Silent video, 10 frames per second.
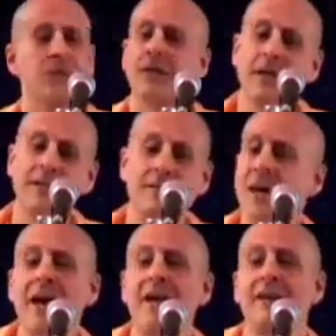Within a
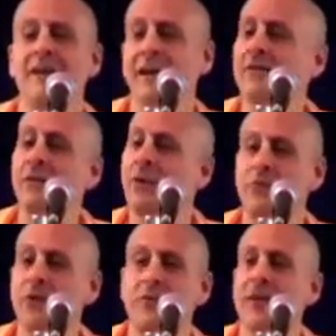day,
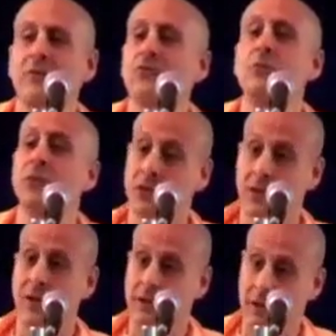everyone would think Rupa and
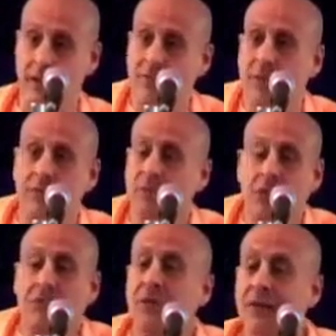Sanatana have been
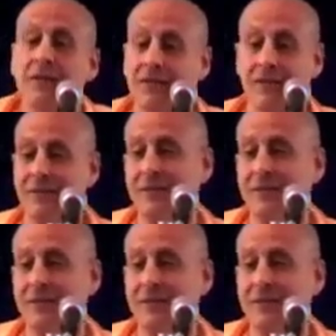defeated.